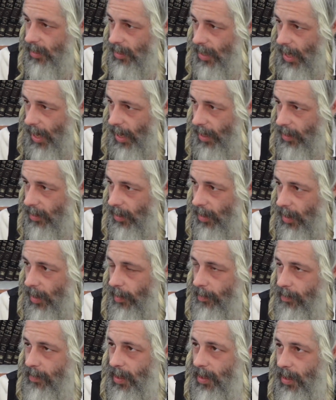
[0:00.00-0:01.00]
not,
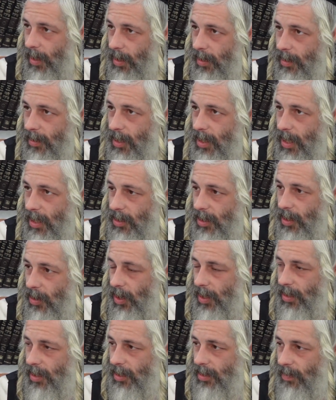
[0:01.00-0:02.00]
because the Yetzer
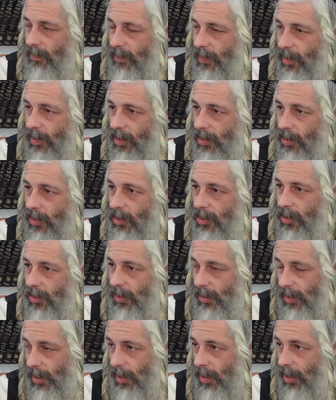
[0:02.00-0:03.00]
Hara doesn't feel the
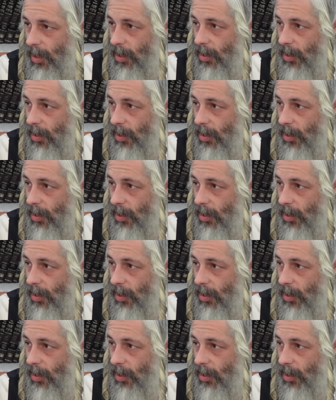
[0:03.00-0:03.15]
urgency.